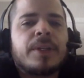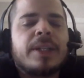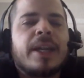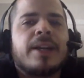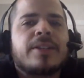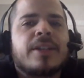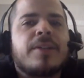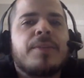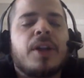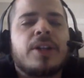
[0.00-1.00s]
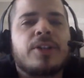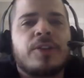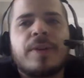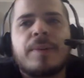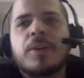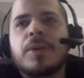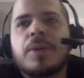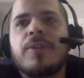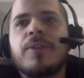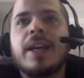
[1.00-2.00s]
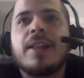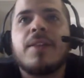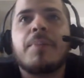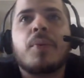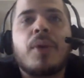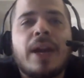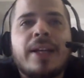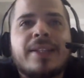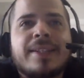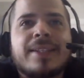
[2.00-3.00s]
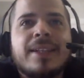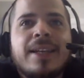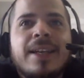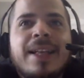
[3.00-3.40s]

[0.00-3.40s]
but yeah, it's gonna launch November 12th, and the price